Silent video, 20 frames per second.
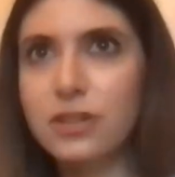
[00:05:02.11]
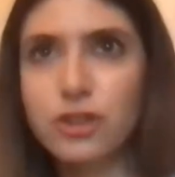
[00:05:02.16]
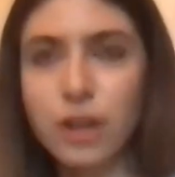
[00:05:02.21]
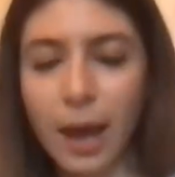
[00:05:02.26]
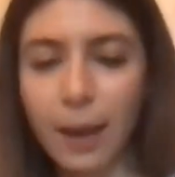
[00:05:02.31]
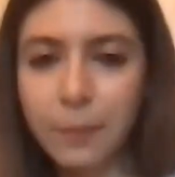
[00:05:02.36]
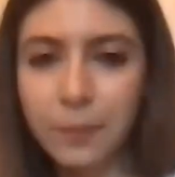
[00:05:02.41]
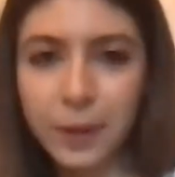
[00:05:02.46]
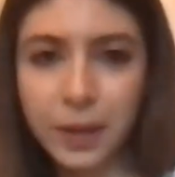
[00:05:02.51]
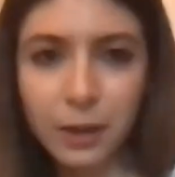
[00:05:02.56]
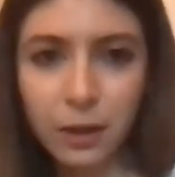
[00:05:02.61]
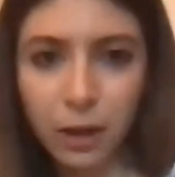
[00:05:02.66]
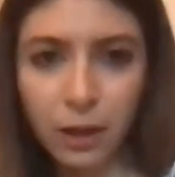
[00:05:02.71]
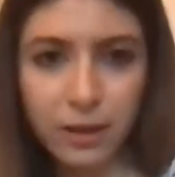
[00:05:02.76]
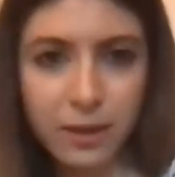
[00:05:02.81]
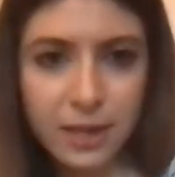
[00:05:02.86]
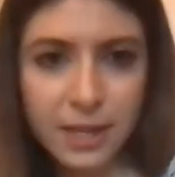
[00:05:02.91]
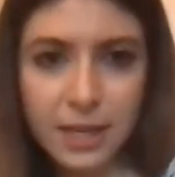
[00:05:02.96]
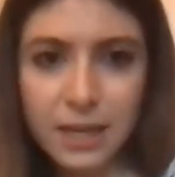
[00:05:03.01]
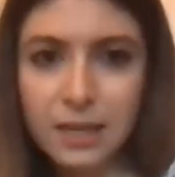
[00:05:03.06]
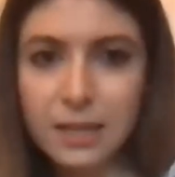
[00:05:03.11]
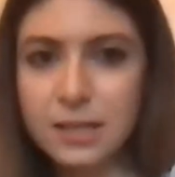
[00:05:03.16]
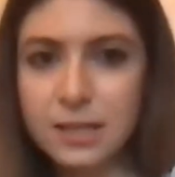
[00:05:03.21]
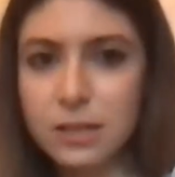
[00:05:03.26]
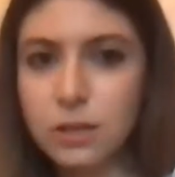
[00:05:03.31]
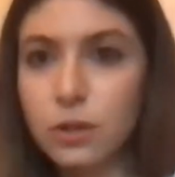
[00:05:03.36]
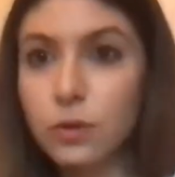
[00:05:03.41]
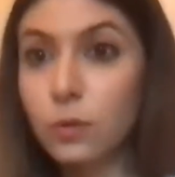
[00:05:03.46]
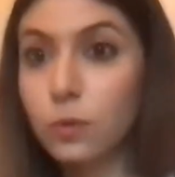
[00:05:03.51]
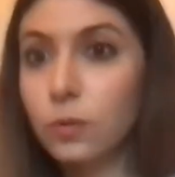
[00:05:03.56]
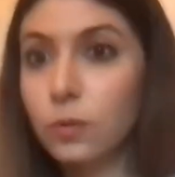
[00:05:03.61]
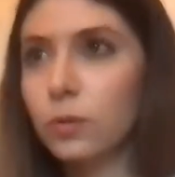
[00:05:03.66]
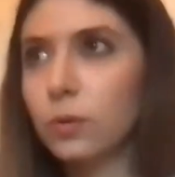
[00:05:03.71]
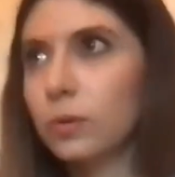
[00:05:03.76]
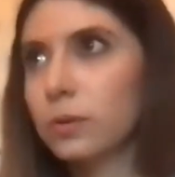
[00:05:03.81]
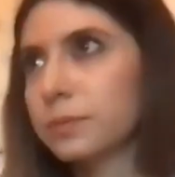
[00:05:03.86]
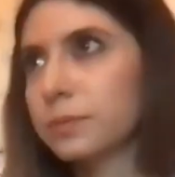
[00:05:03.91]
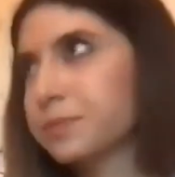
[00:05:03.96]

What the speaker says: jumping on these new